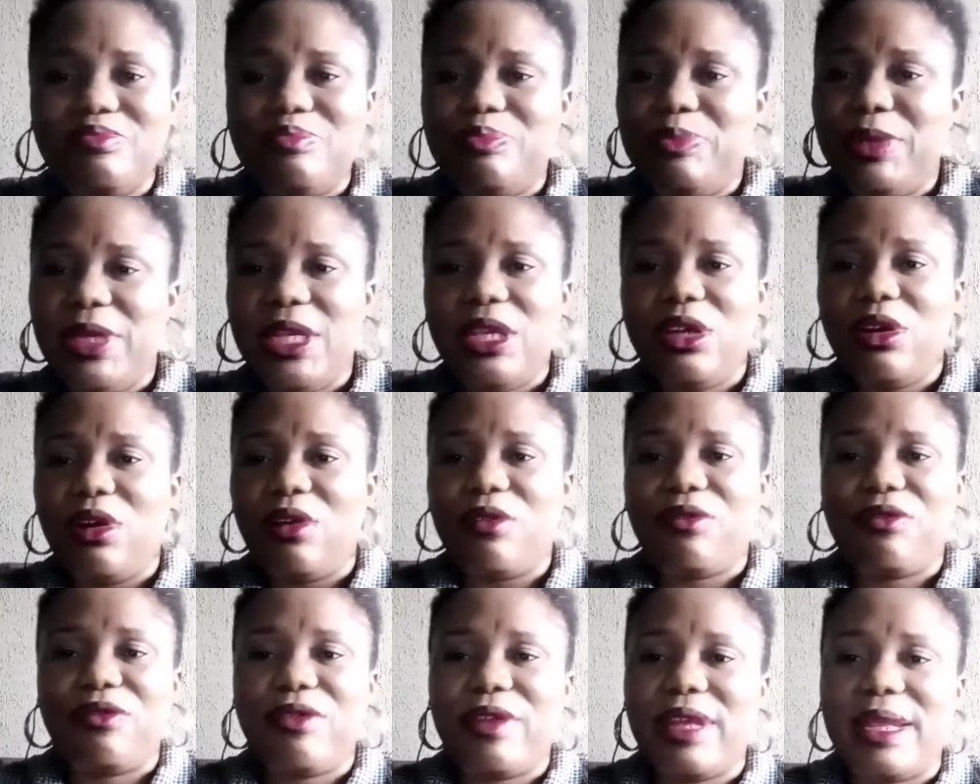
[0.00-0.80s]
big
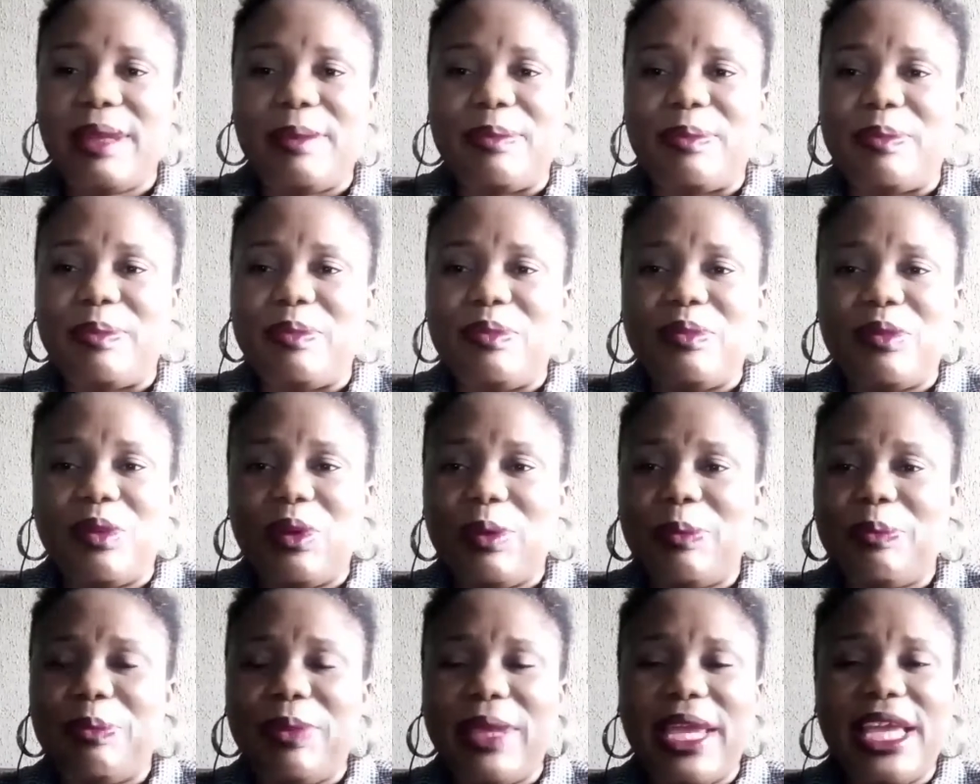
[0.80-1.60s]
of a
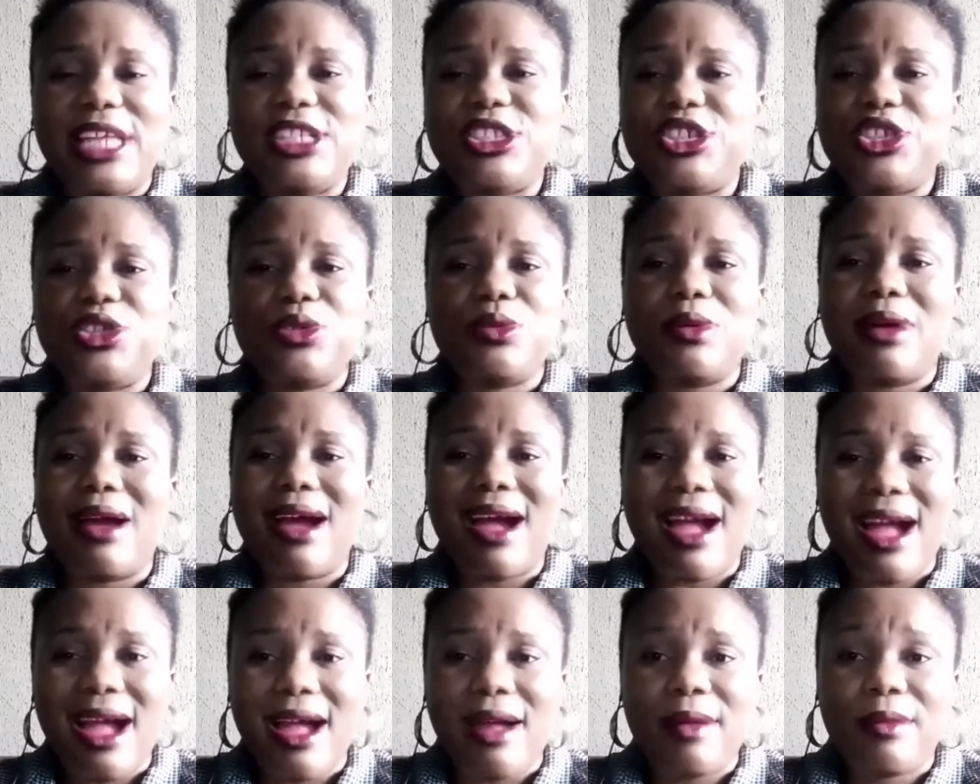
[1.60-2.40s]
page you
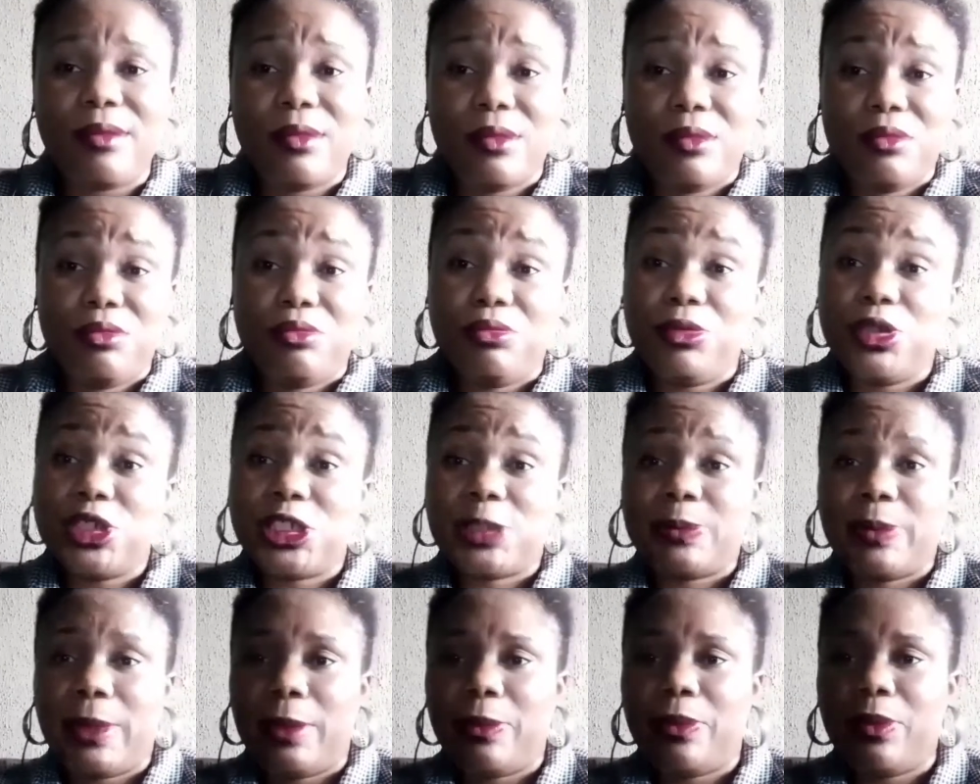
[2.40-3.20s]
are,
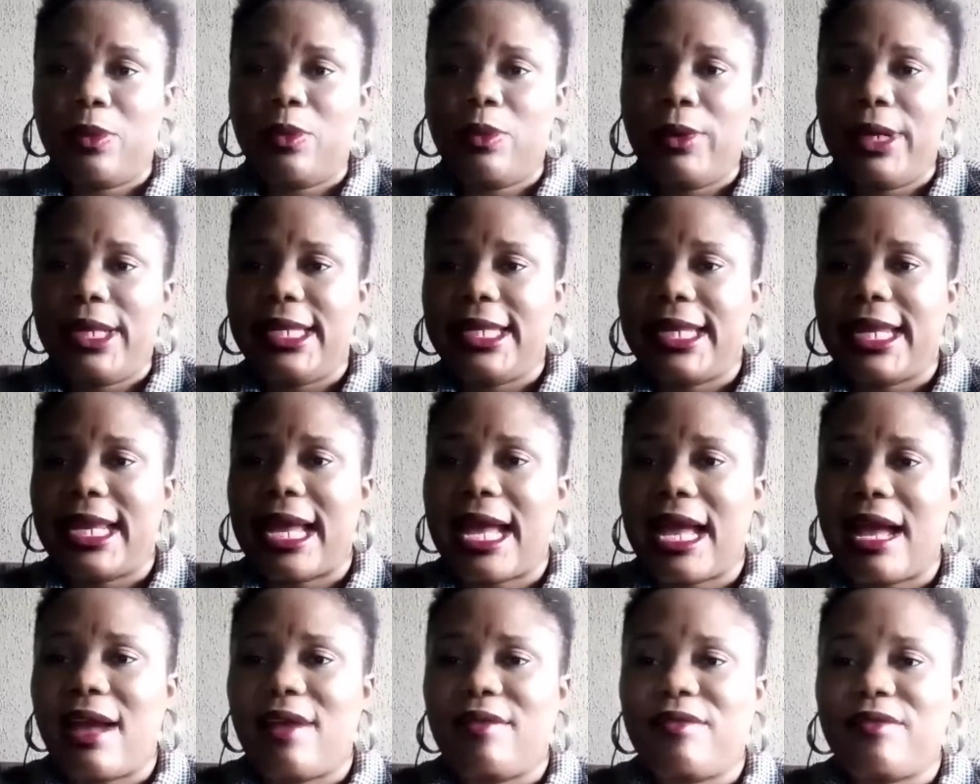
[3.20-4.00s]
most people, when
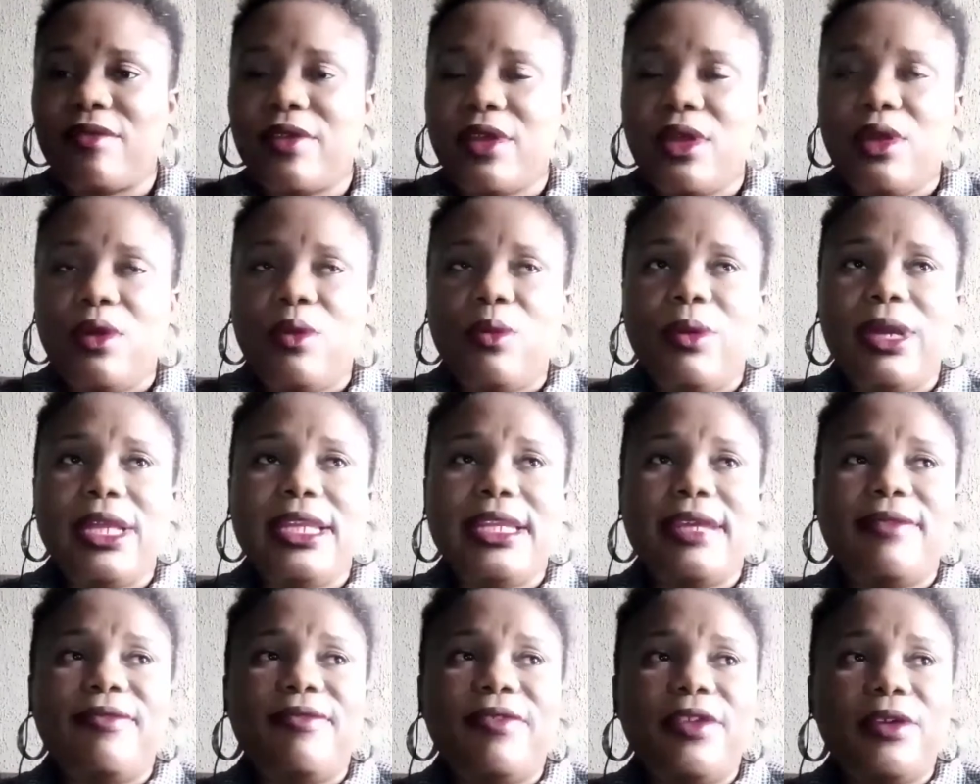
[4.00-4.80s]

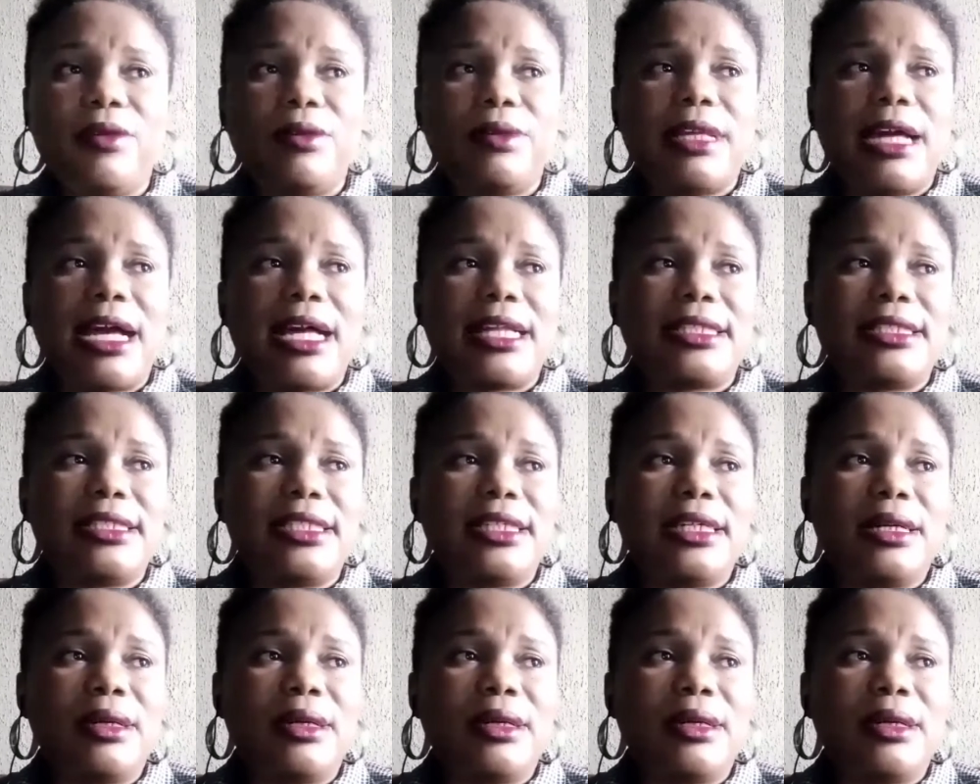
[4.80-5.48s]
they feel that